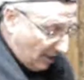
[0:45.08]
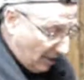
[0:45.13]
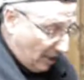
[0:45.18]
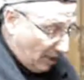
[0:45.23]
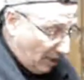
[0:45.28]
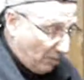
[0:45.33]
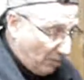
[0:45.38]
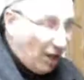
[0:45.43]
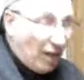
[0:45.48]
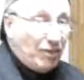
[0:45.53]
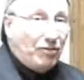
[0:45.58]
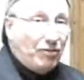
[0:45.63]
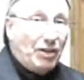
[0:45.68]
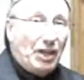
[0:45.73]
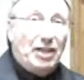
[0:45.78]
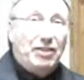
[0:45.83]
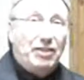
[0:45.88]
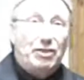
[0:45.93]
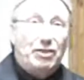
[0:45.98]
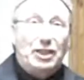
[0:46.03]
And my
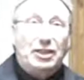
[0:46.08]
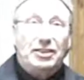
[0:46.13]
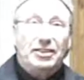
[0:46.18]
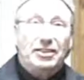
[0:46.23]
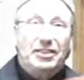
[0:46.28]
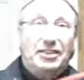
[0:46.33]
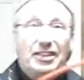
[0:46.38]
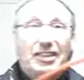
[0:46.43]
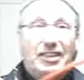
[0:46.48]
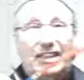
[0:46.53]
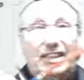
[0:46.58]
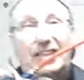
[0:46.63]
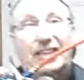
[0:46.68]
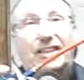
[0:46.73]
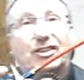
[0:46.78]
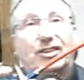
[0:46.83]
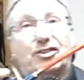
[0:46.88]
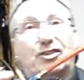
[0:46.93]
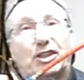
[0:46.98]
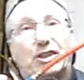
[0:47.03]
favorite
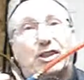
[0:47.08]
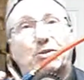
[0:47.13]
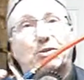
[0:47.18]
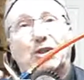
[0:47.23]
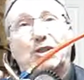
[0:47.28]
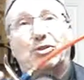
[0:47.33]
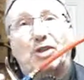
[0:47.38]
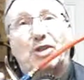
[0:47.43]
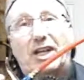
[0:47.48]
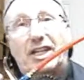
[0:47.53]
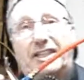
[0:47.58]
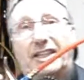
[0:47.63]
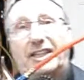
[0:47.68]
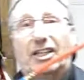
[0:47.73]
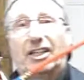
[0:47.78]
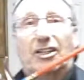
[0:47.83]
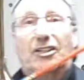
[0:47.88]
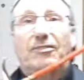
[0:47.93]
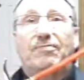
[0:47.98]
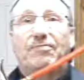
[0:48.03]
is this one right
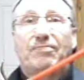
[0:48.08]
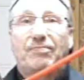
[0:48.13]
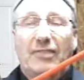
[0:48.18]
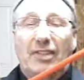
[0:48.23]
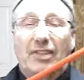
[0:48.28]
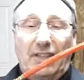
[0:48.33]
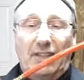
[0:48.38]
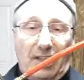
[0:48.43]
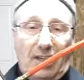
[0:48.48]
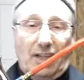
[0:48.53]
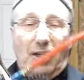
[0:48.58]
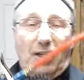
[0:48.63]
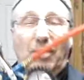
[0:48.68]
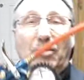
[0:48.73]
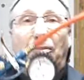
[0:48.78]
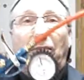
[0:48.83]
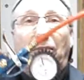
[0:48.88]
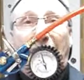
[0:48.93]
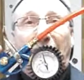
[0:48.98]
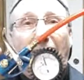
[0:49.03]
here,
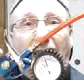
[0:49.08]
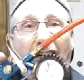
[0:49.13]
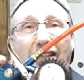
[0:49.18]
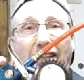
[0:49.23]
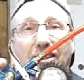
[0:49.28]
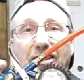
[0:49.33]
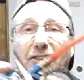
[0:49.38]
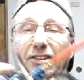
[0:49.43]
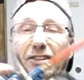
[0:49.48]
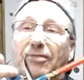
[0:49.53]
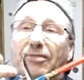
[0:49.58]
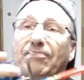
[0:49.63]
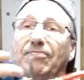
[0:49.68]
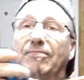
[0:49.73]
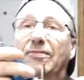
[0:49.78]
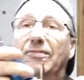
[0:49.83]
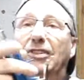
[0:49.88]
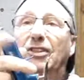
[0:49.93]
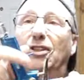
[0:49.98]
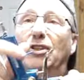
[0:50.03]
because
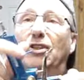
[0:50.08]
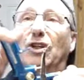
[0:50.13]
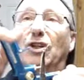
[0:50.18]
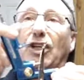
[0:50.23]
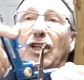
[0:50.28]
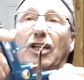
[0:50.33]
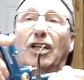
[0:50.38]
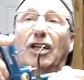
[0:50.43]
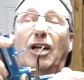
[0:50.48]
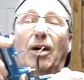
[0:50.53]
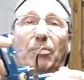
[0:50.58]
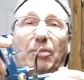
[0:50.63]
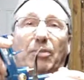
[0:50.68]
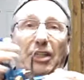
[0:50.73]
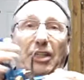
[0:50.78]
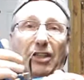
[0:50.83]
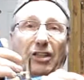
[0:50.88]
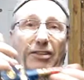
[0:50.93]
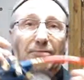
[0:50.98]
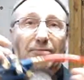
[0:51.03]
you hook it up
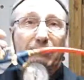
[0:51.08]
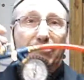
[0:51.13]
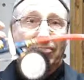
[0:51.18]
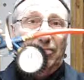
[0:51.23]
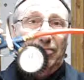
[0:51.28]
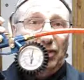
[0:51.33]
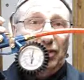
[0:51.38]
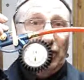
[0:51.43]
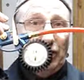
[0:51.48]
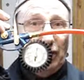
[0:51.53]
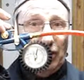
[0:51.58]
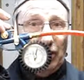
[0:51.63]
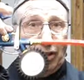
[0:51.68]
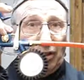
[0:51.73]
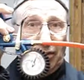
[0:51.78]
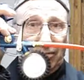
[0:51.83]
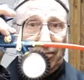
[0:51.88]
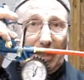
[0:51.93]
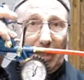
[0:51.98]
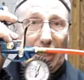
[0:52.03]
here to
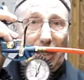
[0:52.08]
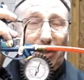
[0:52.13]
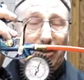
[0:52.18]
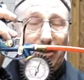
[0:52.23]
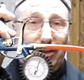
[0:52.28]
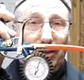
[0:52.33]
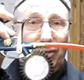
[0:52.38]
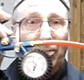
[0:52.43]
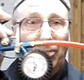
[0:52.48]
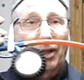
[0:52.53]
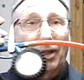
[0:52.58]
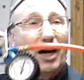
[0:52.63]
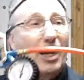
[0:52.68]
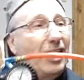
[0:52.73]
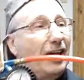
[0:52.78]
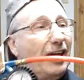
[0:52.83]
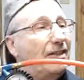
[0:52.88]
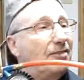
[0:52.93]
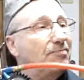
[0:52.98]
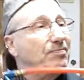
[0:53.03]
your air
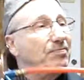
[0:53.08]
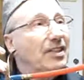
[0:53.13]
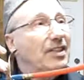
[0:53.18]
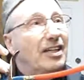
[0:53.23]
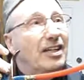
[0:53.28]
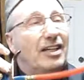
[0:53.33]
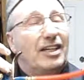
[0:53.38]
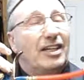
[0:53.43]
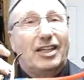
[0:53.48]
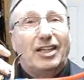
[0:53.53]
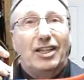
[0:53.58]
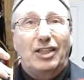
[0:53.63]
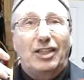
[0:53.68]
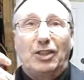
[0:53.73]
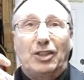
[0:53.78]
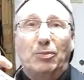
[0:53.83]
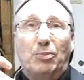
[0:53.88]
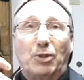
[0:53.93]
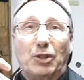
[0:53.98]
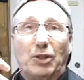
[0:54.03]
supply.
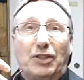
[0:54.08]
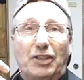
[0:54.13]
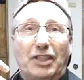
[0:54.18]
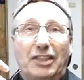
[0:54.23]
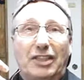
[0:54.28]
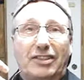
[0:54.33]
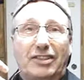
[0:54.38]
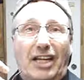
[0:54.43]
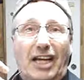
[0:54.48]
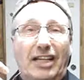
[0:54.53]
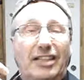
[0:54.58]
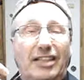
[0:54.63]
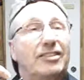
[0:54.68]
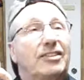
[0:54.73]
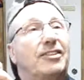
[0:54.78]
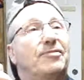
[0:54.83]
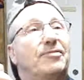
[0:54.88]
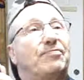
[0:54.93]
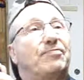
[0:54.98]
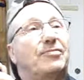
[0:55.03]
You put this end
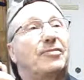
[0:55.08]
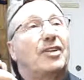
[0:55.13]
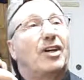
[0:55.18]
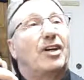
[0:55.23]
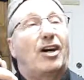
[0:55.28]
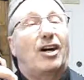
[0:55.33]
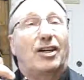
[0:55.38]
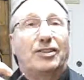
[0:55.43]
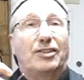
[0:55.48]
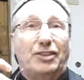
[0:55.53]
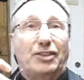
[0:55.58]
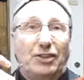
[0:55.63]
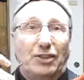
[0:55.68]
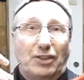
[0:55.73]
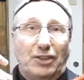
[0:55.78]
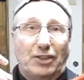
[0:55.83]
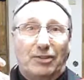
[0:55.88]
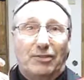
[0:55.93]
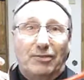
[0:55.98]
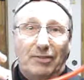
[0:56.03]
onto
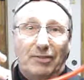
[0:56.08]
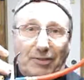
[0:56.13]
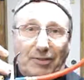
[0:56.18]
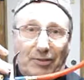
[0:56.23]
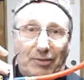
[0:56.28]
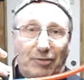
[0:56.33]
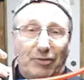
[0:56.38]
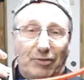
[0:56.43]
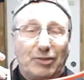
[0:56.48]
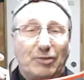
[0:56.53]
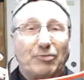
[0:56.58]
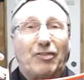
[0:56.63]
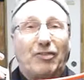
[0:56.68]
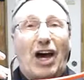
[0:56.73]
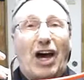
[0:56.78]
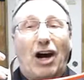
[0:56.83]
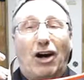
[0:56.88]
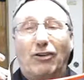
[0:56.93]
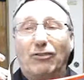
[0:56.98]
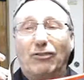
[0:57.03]
your
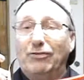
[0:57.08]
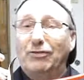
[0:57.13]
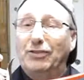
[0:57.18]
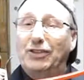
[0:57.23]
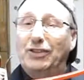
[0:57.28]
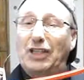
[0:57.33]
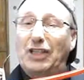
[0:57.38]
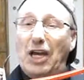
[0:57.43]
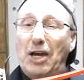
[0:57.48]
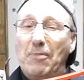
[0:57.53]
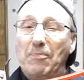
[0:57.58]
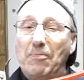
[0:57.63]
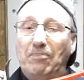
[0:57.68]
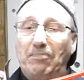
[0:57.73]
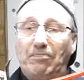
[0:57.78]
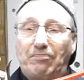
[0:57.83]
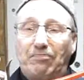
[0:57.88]
valve stem,